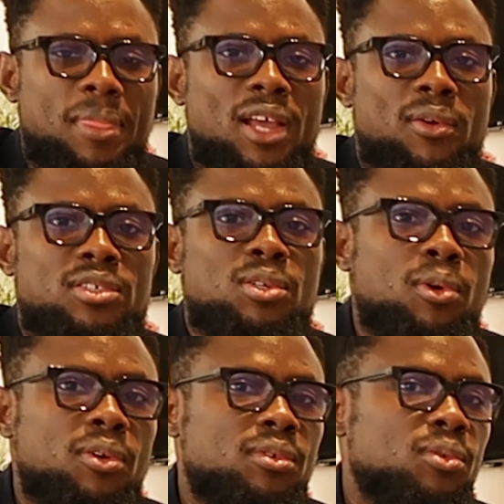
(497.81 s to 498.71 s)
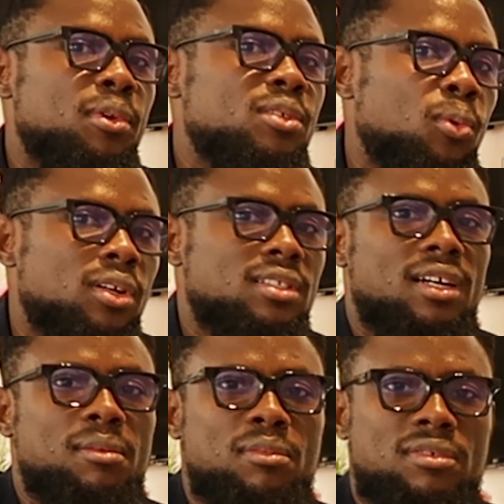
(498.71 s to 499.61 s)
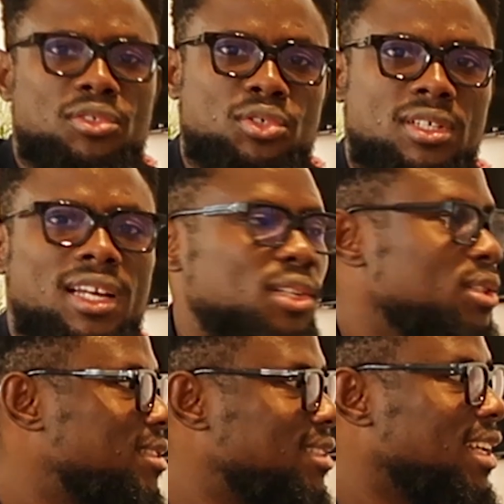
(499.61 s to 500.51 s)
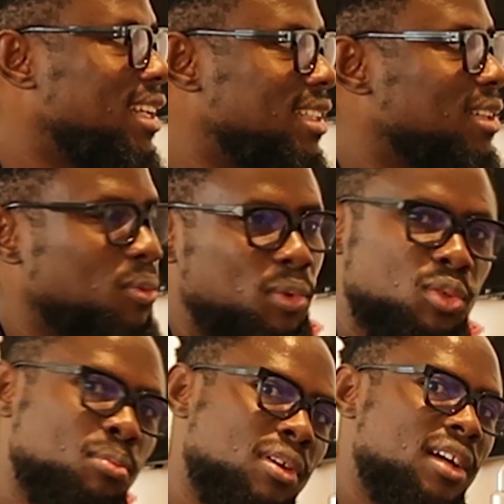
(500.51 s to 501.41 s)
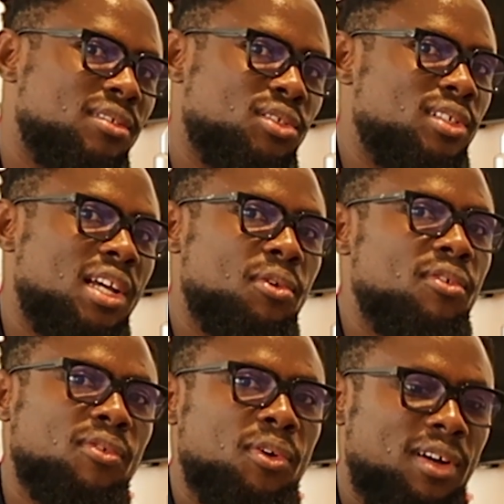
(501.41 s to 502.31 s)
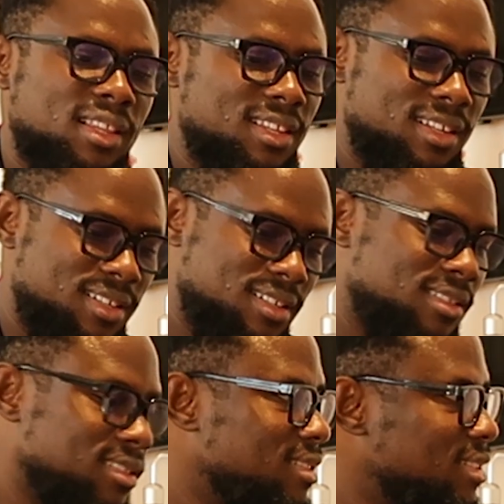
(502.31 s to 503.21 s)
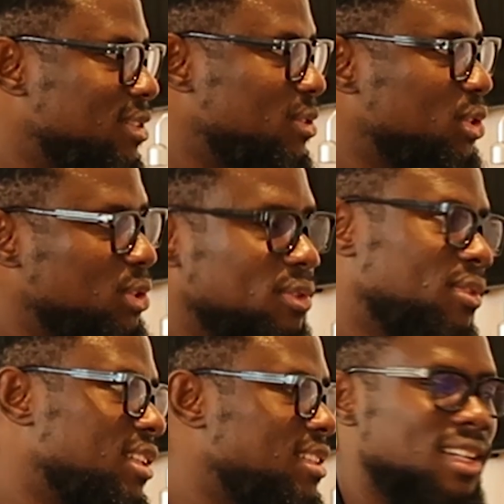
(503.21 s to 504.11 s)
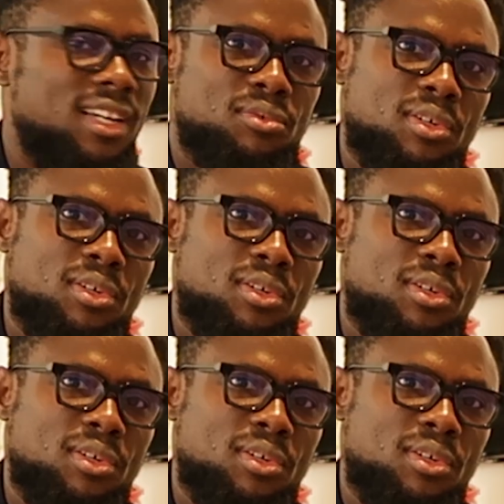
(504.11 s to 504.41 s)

and you are still wondering which water should I take, or which brand should I go for, I think you should go for this guy.